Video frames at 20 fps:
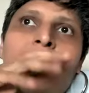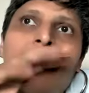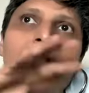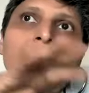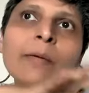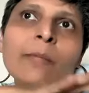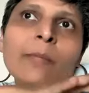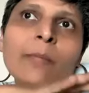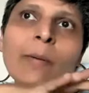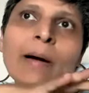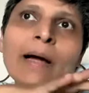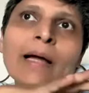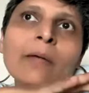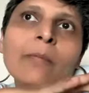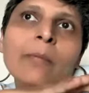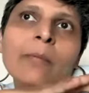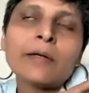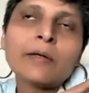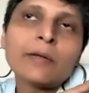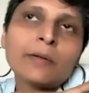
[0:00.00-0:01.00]
link
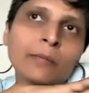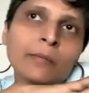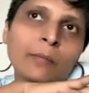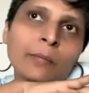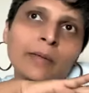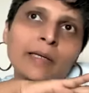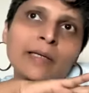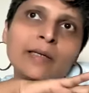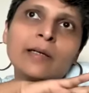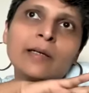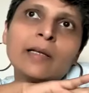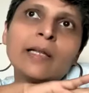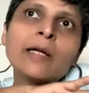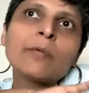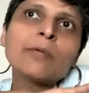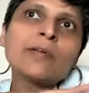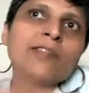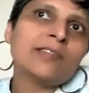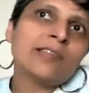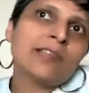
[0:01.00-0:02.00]
while we are we
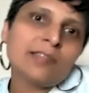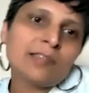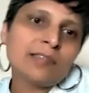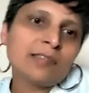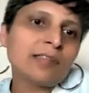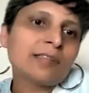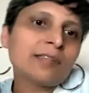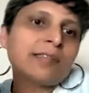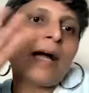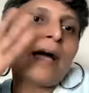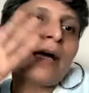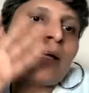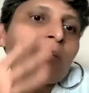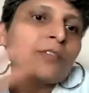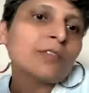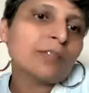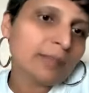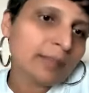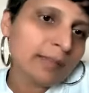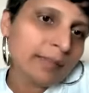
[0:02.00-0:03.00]
linguistics is a
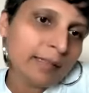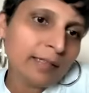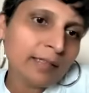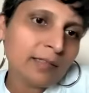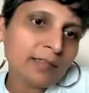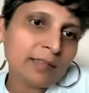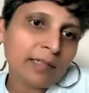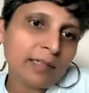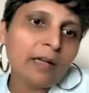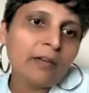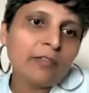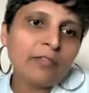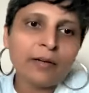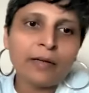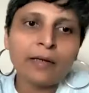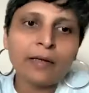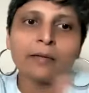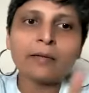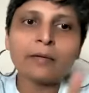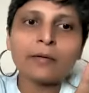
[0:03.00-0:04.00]
science in itself
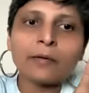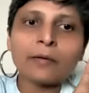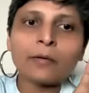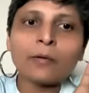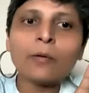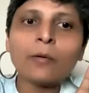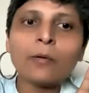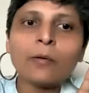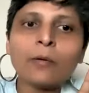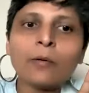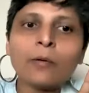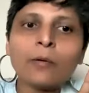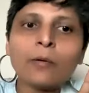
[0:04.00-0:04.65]
and you know